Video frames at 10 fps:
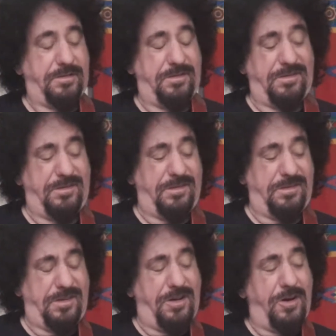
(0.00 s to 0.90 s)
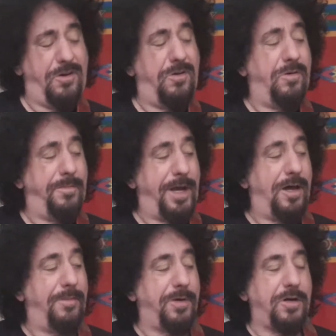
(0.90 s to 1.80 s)
Home
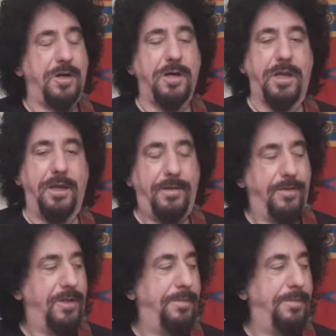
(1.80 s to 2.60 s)
Albuquerque.